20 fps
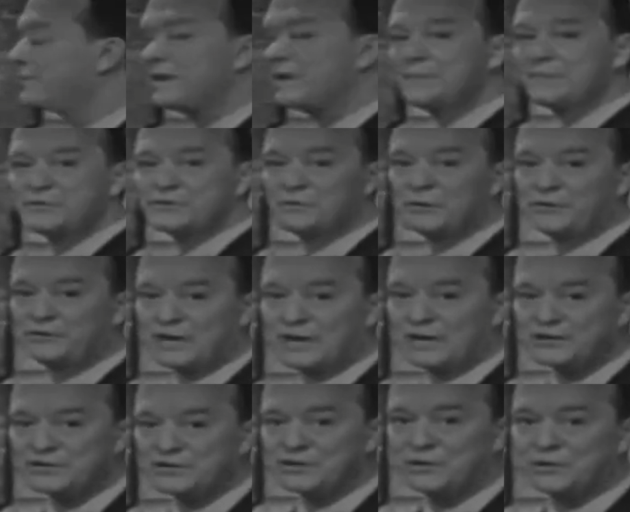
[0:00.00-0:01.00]
the famous
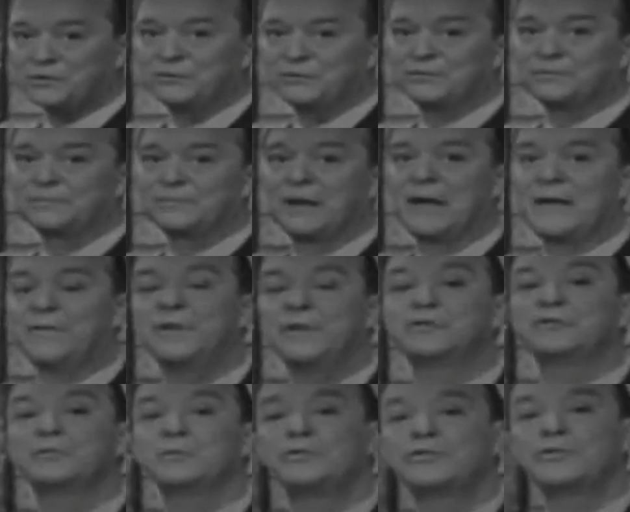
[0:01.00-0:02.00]
Rosetta Stone, and
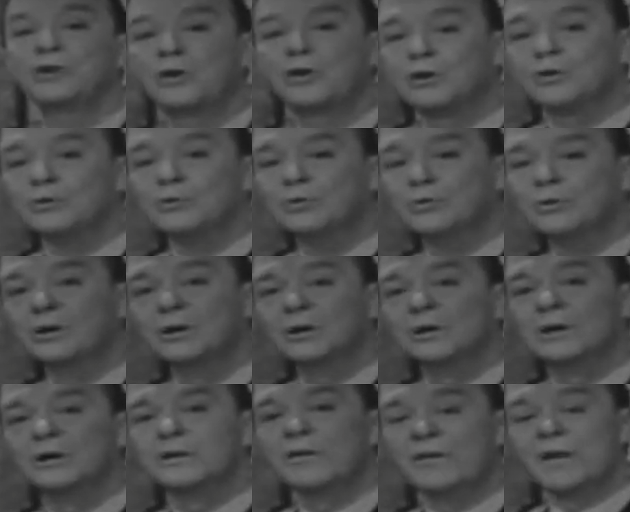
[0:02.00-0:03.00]
this was the clue
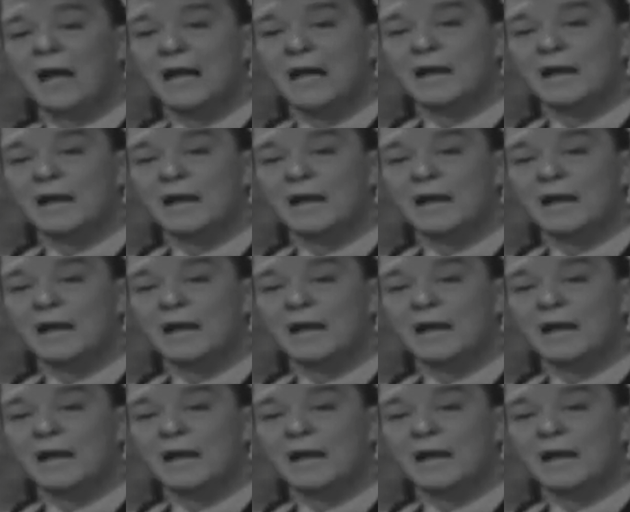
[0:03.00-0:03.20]
to the